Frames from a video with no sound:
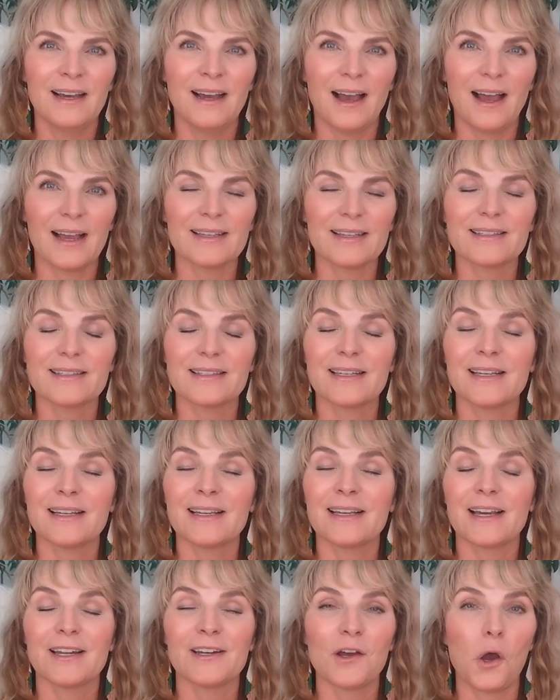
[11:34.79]
I
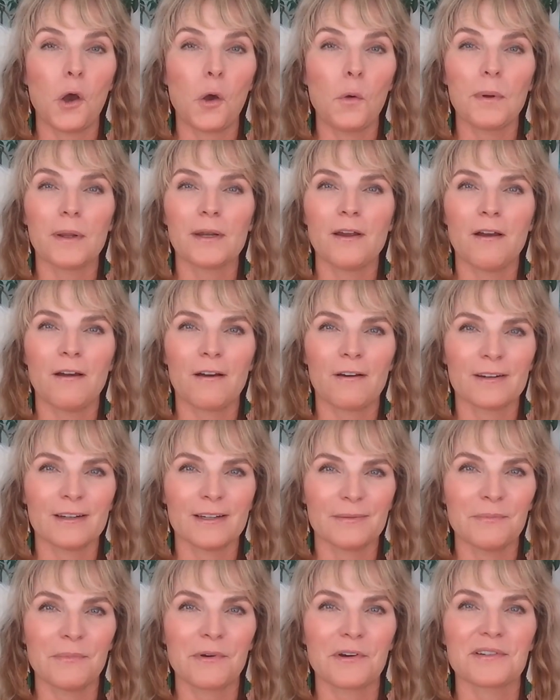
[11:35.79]
see an
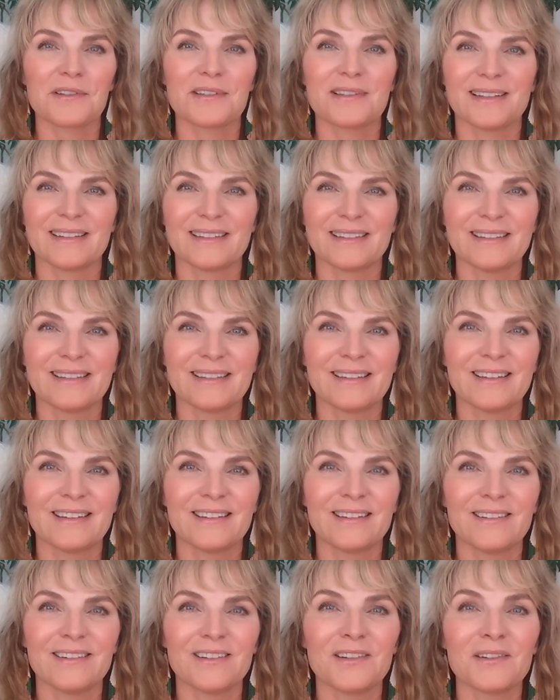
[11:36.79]
open-hearted person
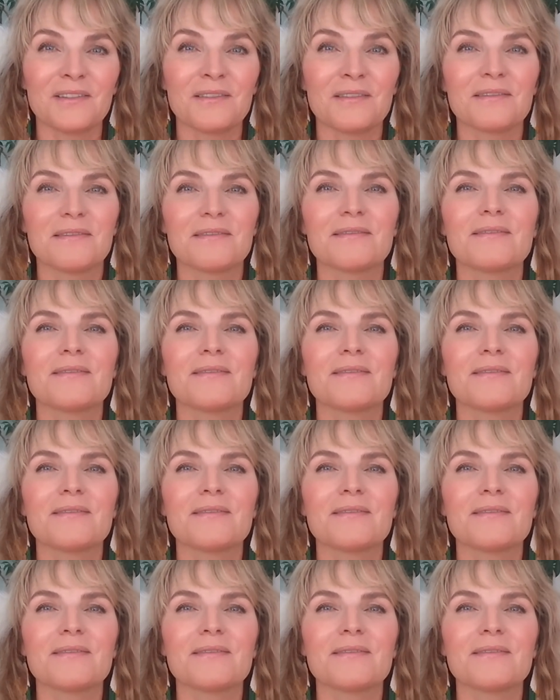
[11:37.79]
who